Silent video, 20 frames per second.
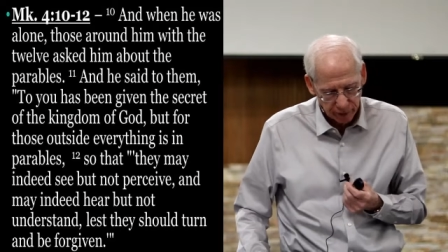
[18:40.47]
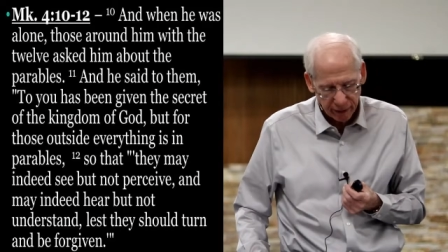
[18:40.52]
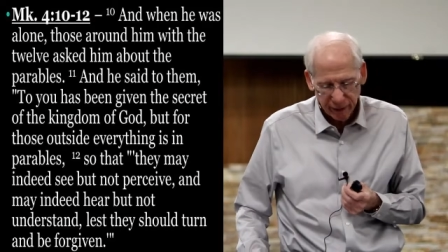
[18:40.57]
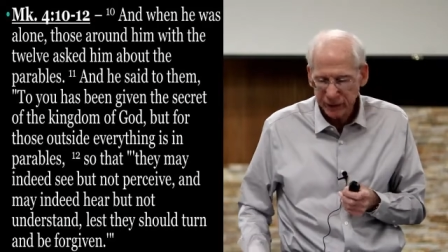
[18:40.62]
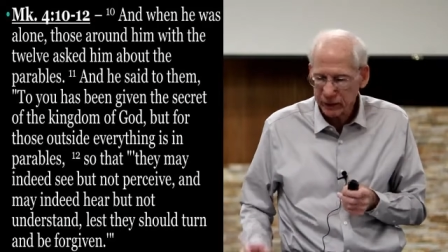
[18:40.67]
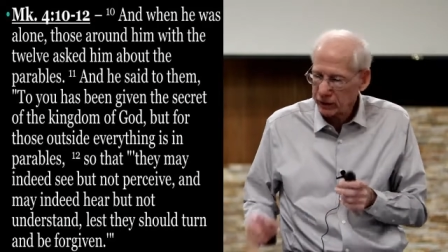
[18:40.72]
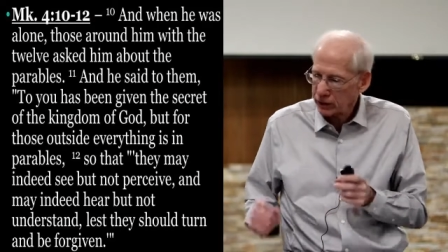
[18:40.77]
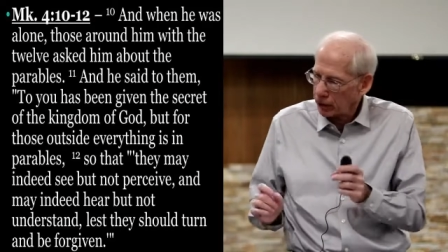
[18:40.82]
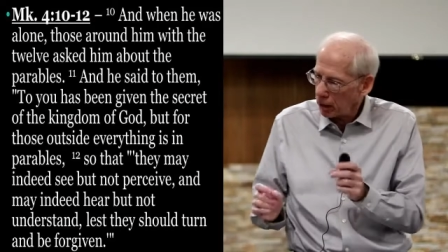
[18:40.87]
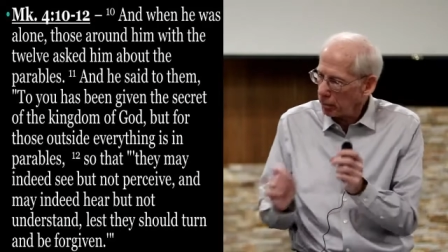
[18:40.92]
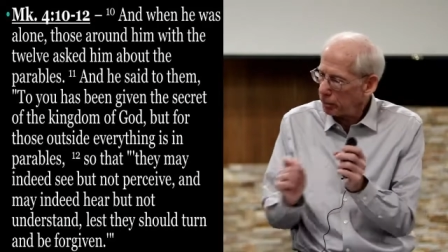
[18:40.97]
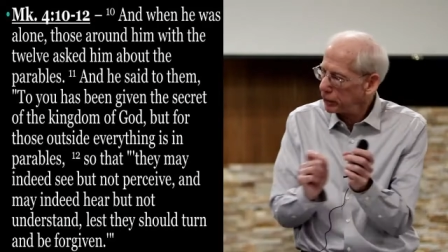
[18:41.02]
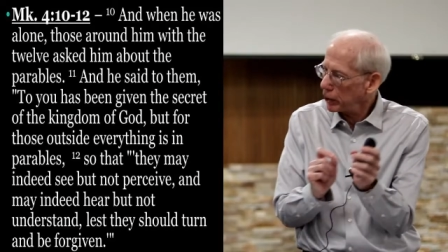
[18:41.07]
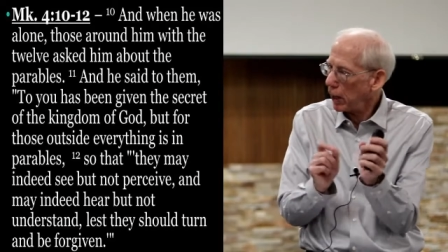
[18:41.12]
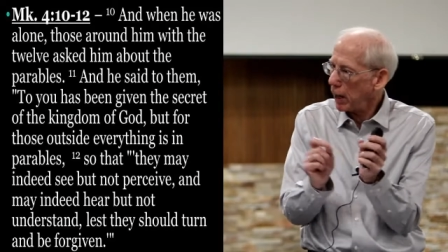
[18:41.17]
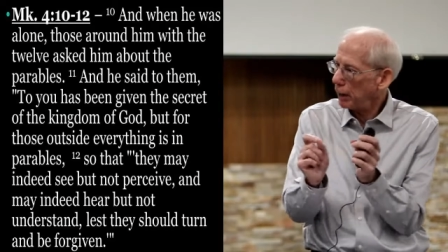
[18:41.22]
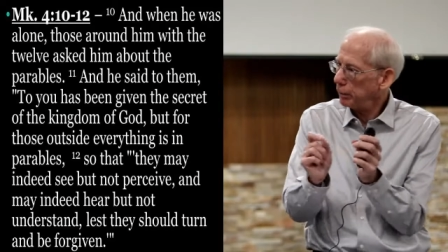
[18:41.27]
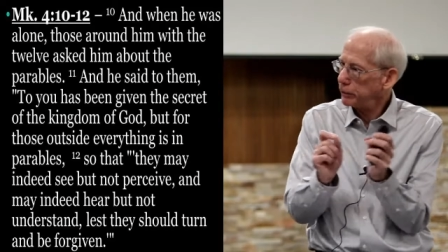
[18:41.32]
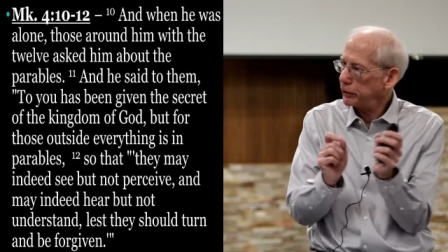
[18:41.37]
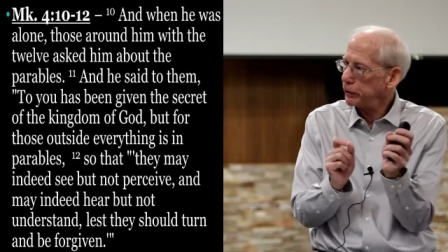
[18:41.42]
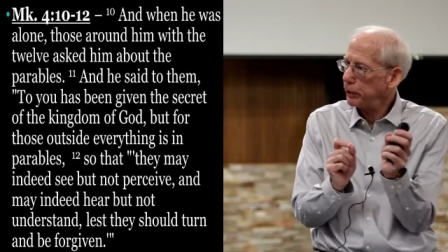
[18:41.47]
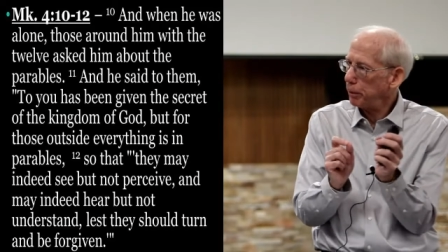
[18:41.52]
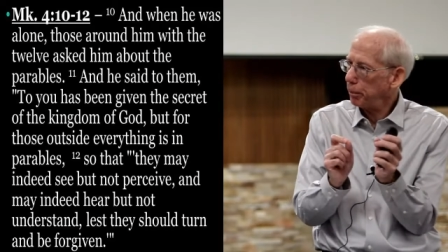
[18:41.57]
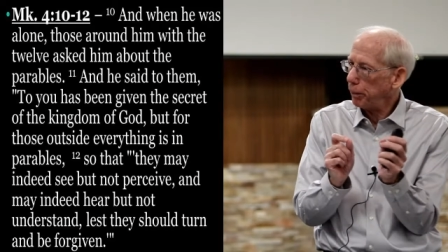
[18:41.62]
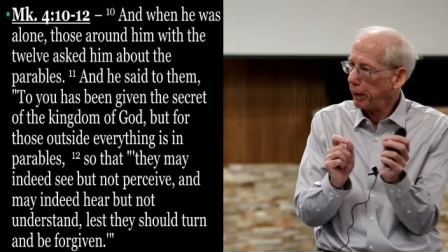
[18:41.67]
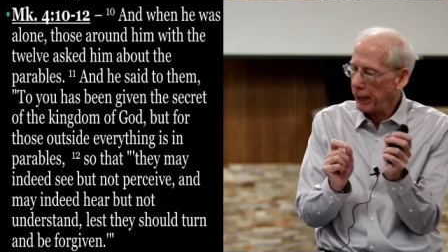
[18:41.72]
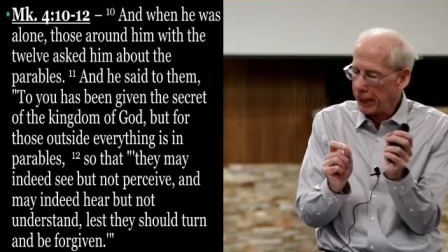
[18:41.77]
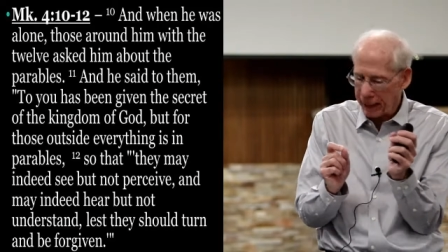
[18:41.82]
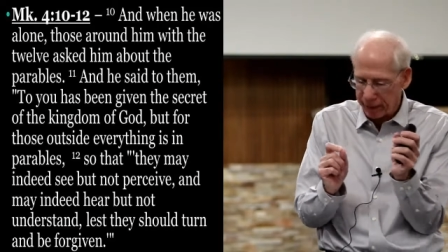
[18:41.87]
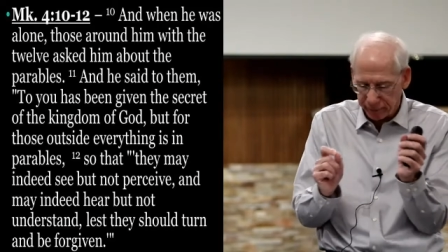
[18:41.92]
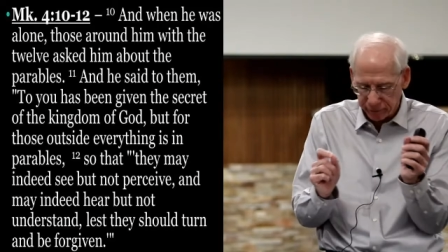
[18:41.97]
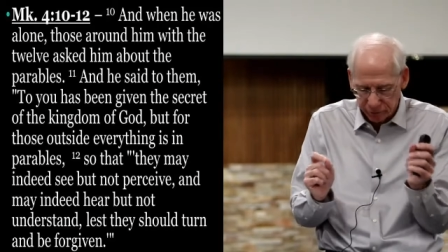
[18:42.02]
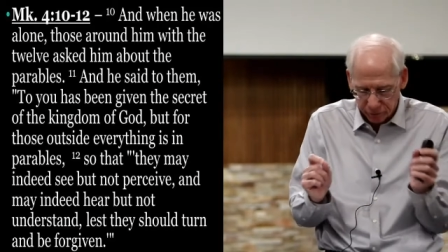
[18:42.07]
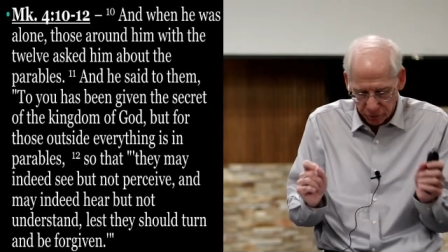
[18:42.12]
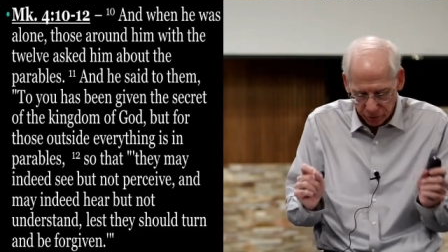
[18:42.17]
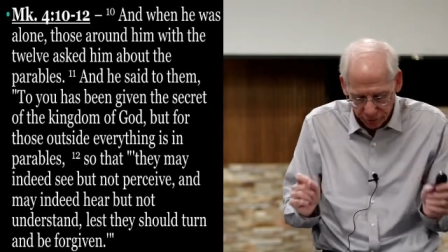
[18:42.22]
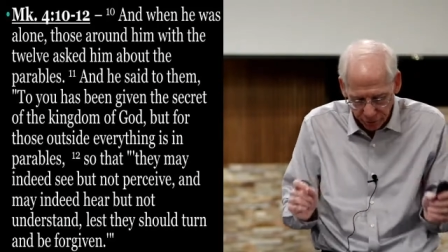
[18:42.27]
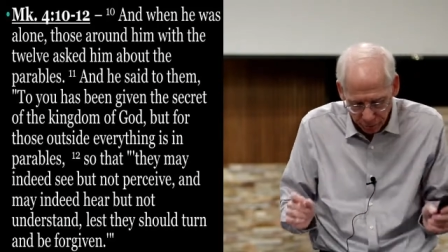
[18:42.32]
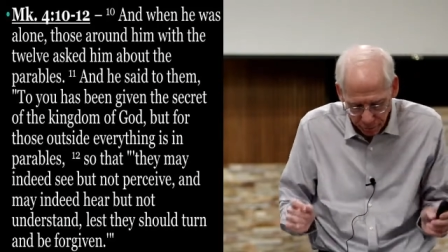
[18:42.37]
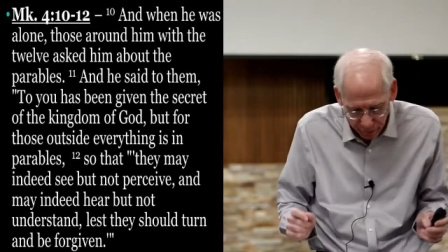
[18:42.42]
it sometimes
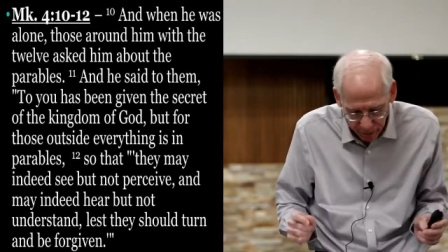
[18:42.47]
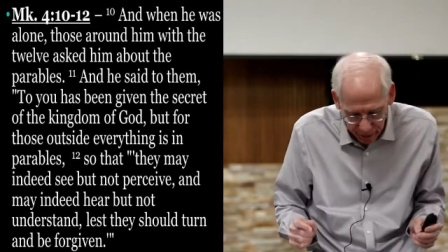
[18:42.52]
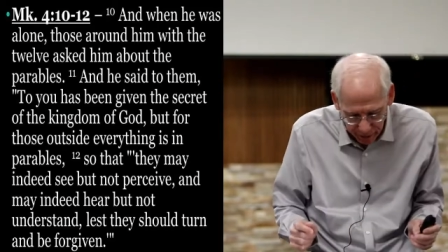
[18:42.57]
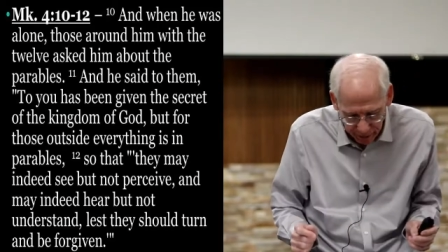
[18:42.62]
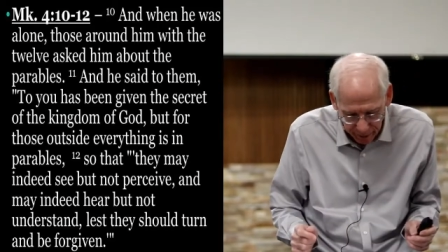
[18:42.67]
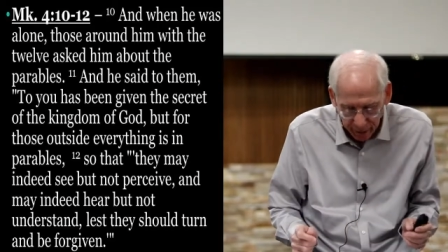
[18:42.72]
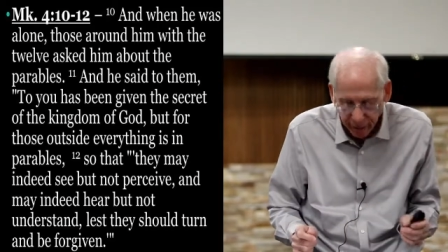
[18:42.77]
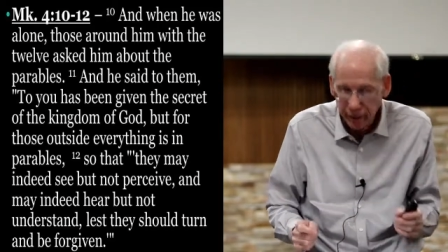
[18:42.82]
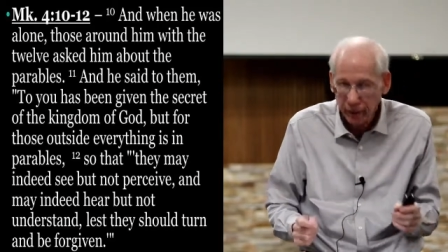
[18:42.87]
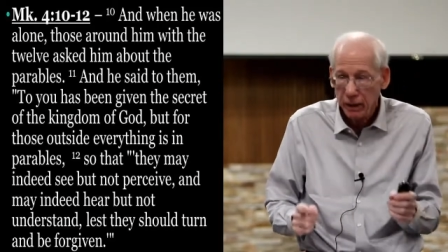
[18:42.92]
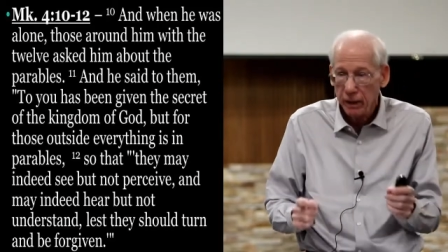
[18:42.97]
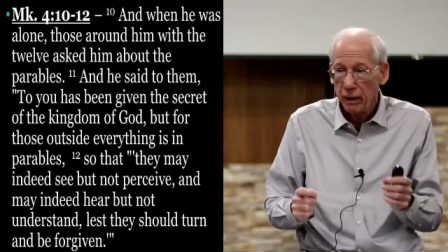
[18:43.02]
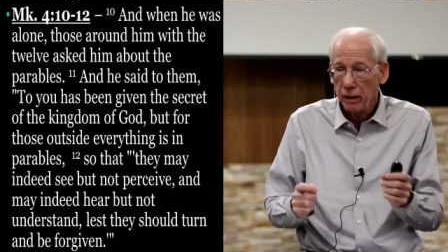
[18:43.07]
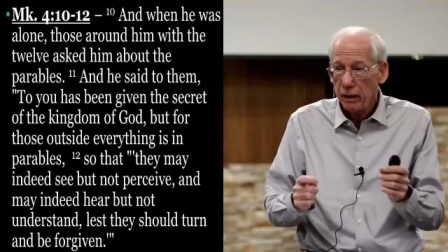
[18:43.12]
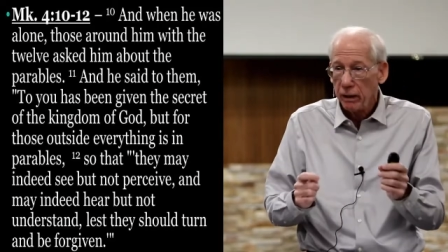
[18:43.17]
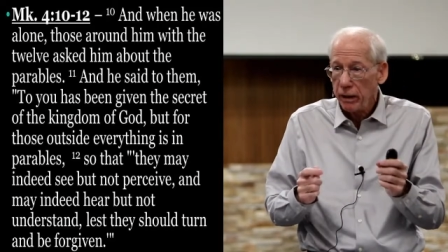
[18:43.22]
depends on the meaning